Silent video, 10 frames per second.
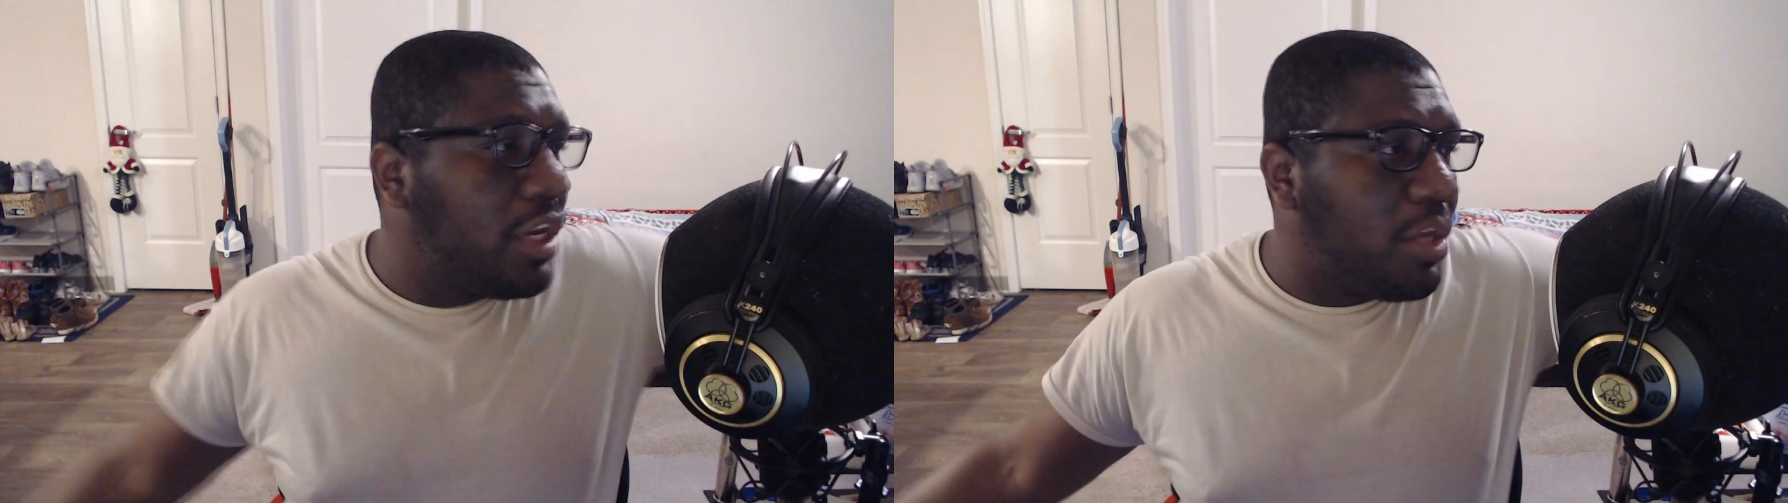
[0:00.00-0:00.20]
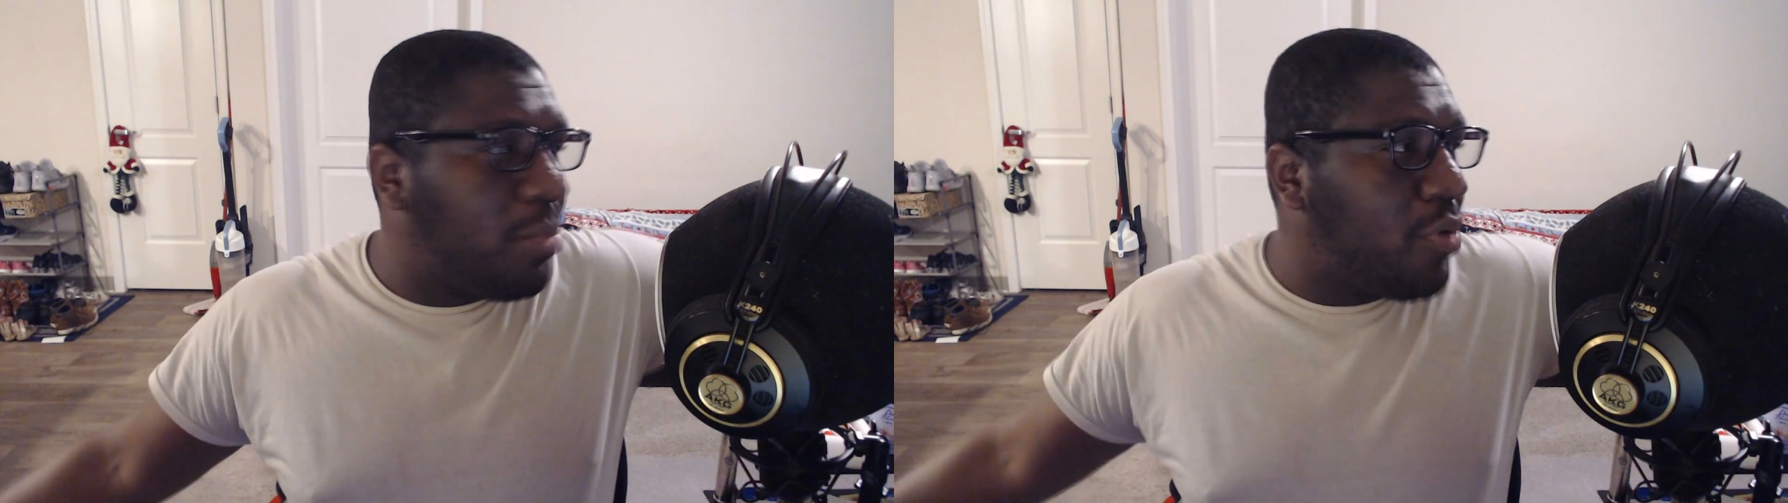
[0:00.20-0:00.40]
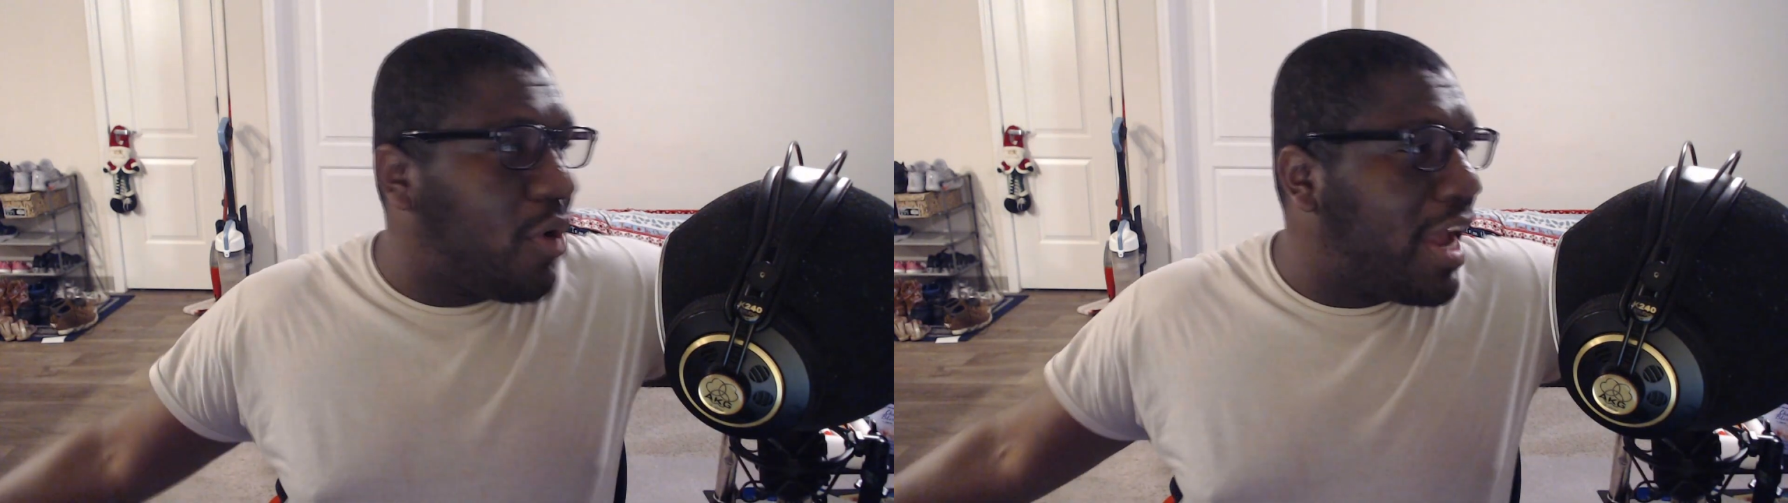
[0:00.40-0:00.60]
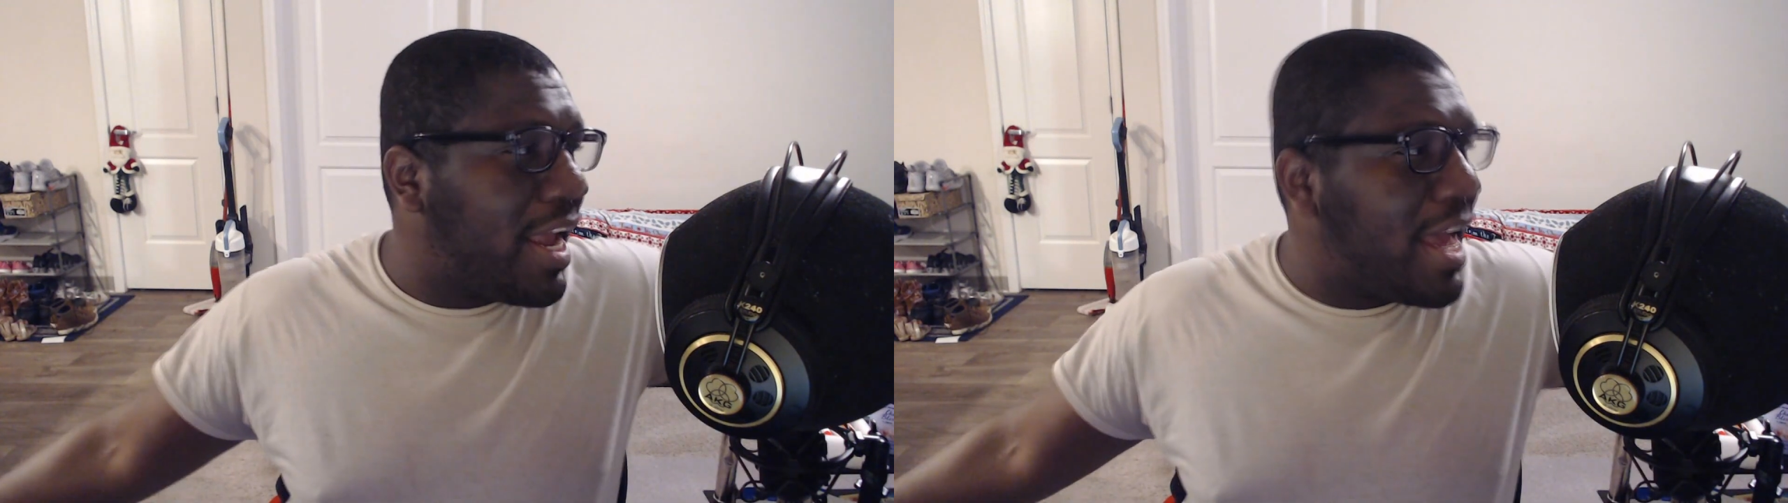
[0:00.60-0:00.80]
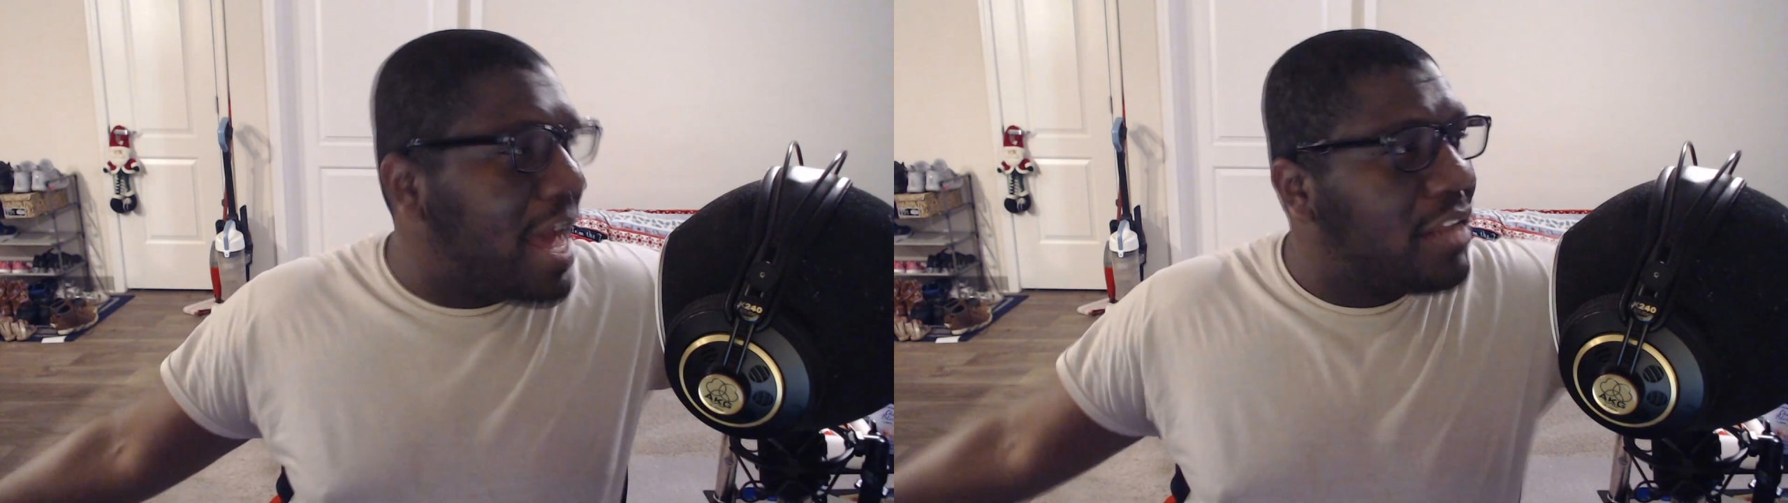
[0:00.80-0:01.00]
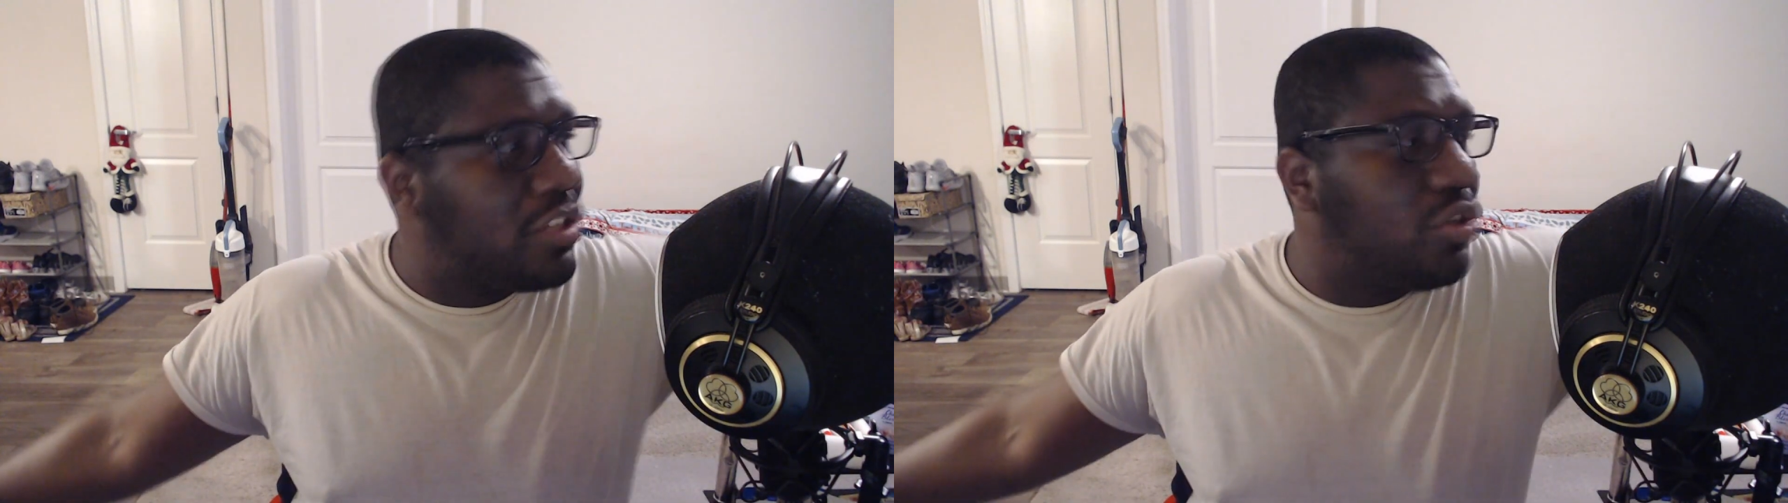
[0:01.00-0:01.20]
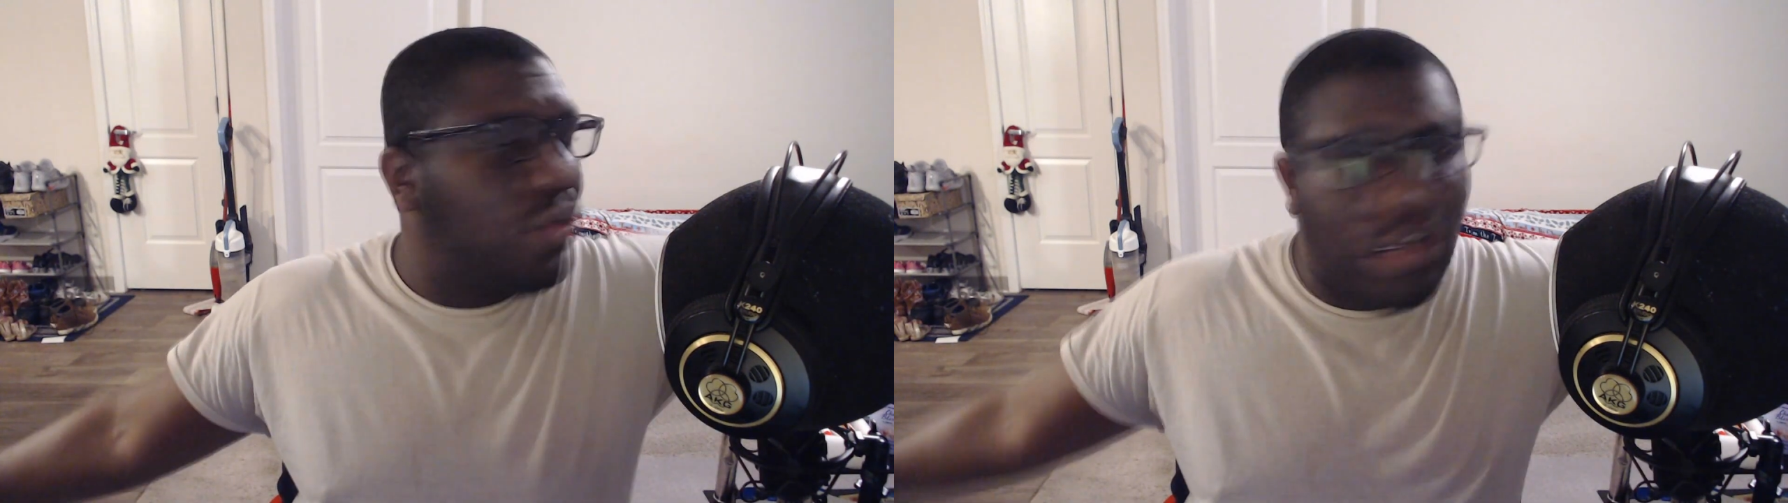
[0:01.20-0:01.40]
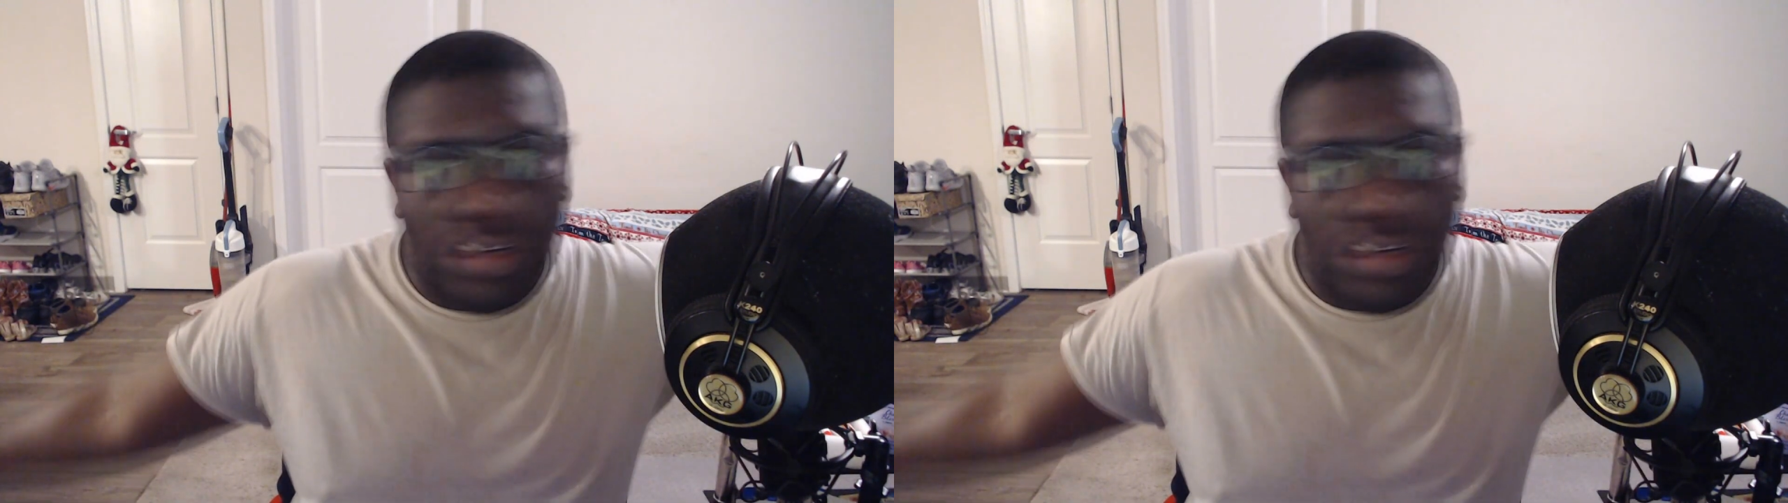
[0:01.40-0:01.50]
Your boy ain't got a studio,